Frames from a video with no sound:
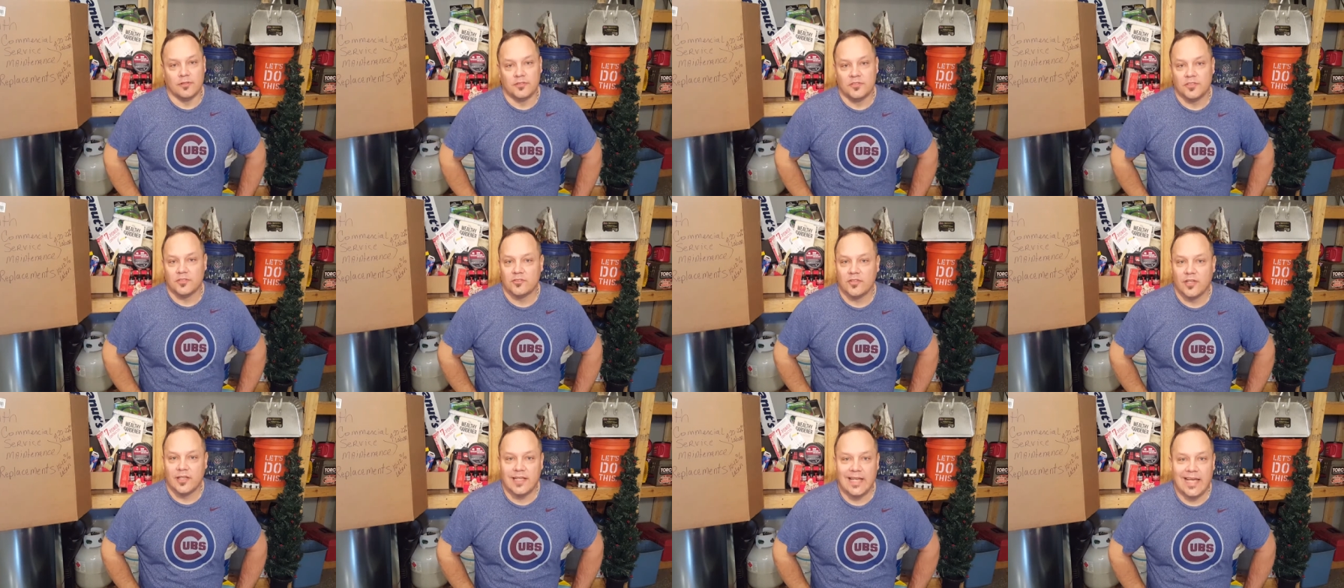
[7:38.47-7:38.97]

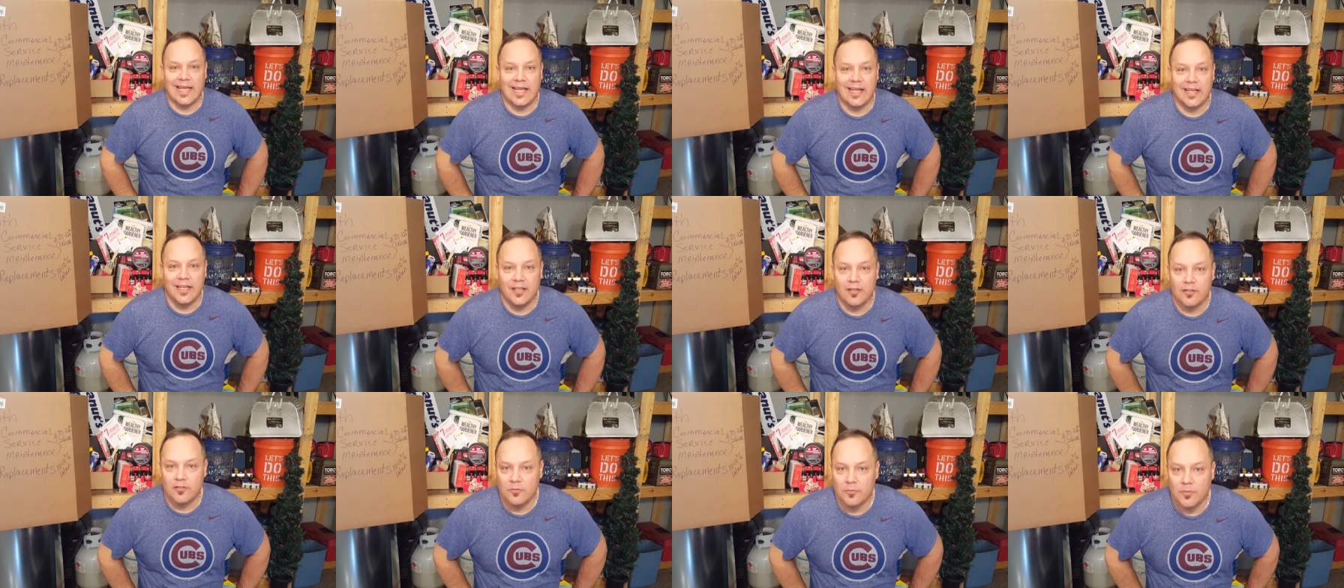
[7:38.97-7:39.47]
Just like
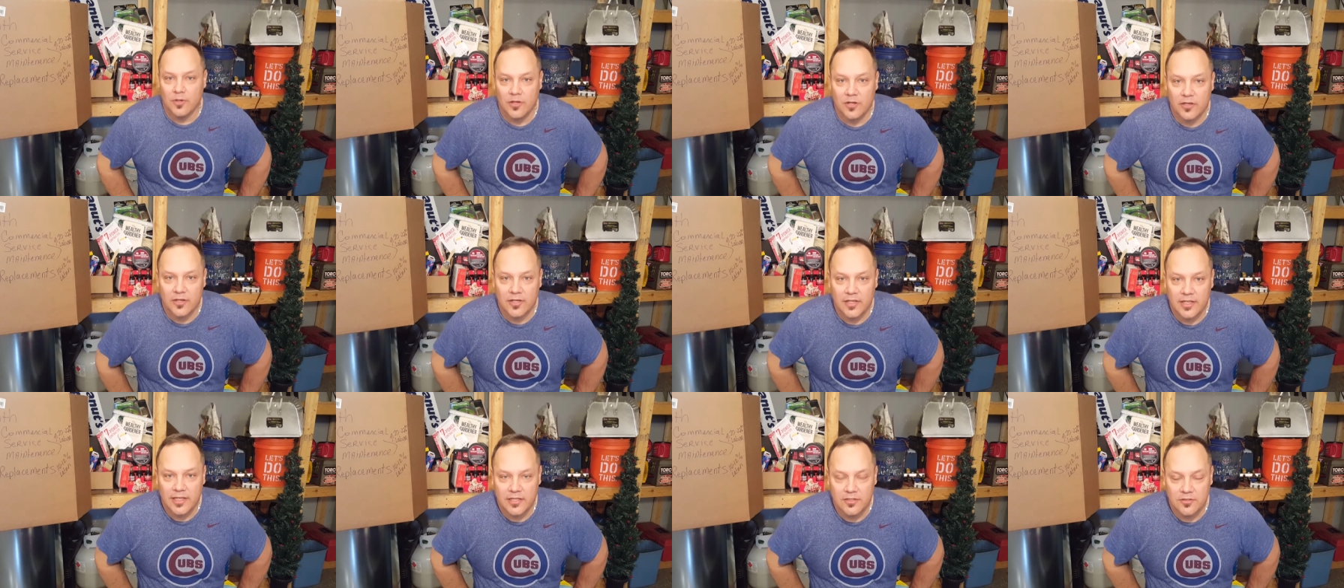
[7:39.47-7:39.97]
any other
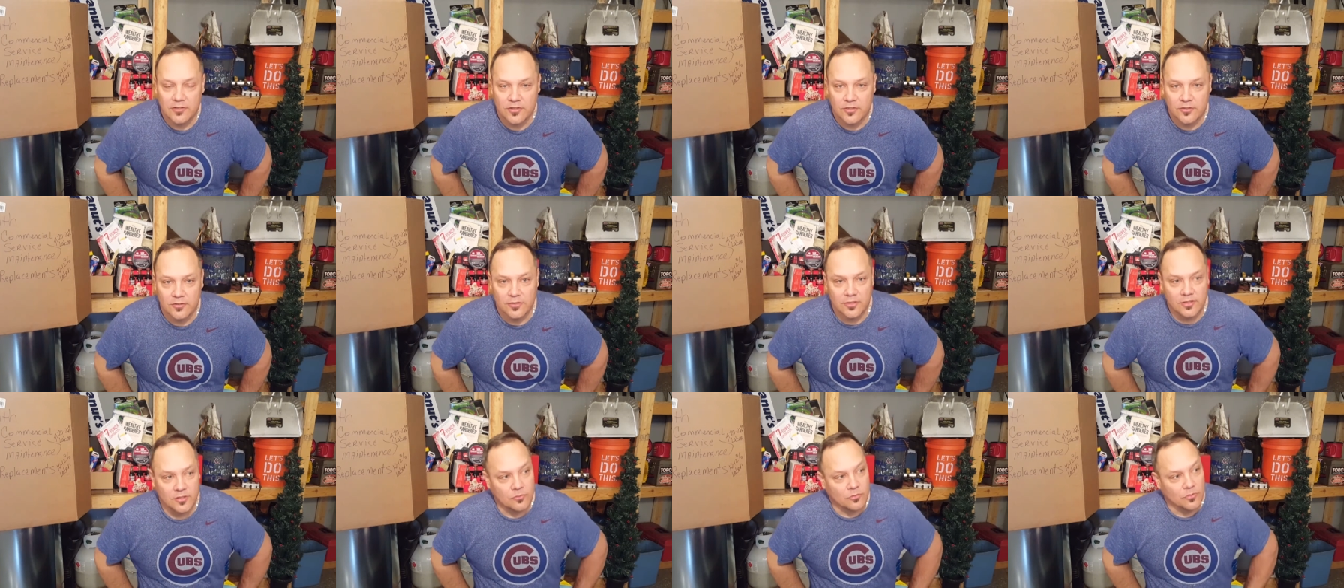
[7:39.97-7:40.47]
marketing you're
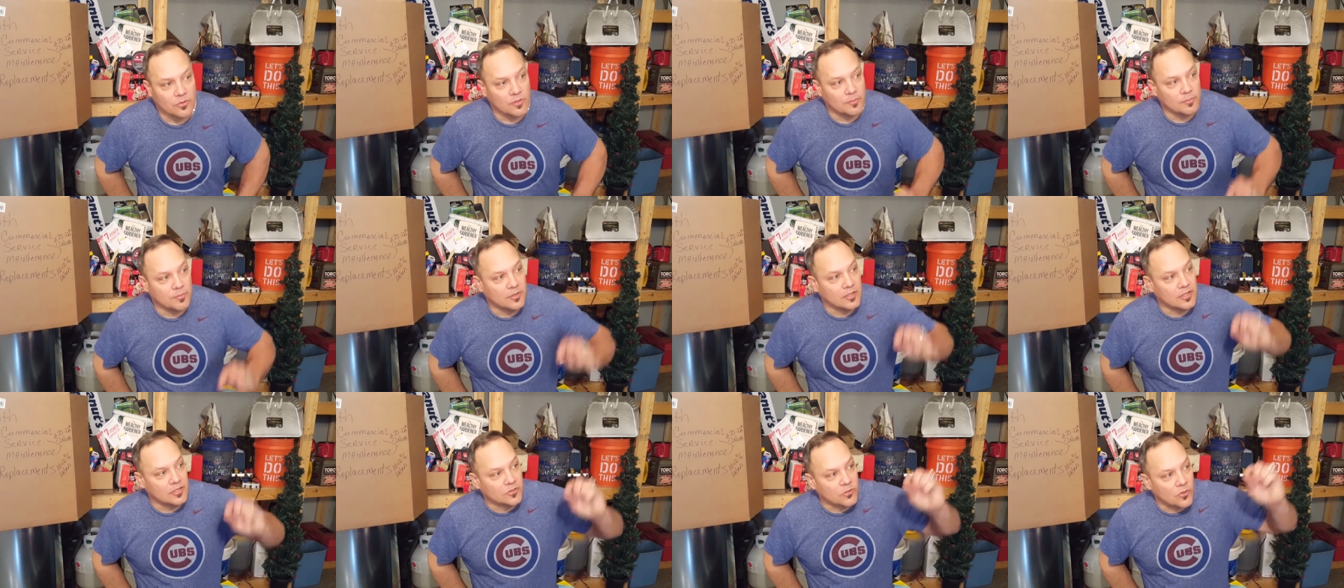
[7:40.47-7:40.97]
doing, you want to
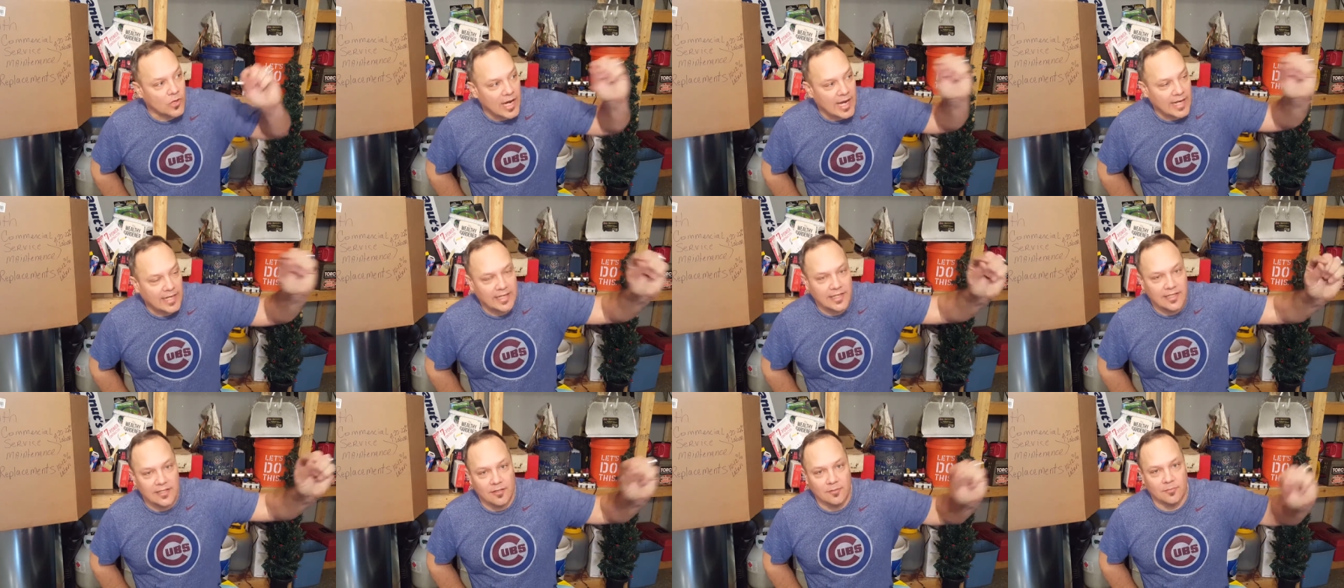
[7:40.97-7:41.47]
put a
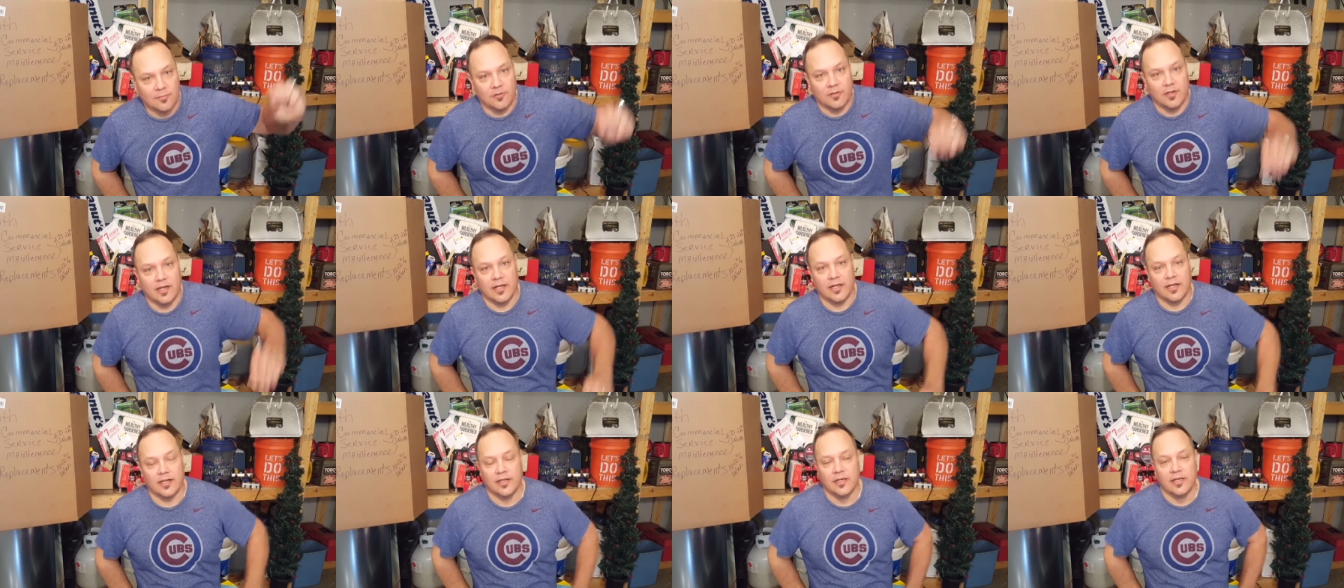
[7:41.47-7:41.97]
tracking number
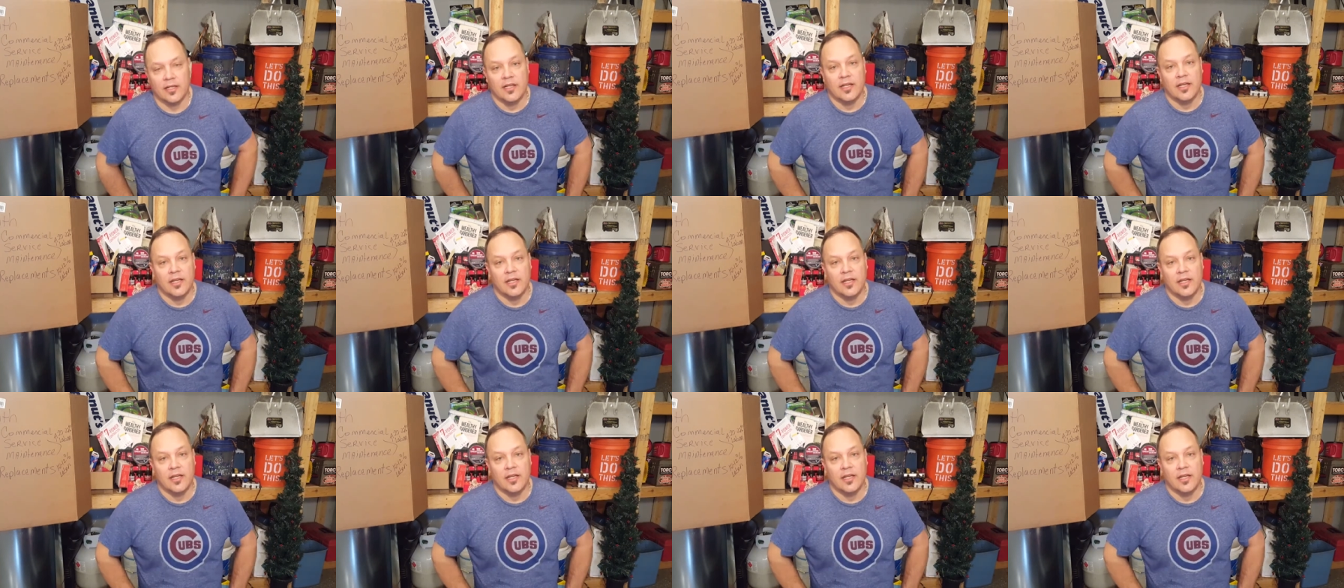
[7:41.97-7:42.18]
on it.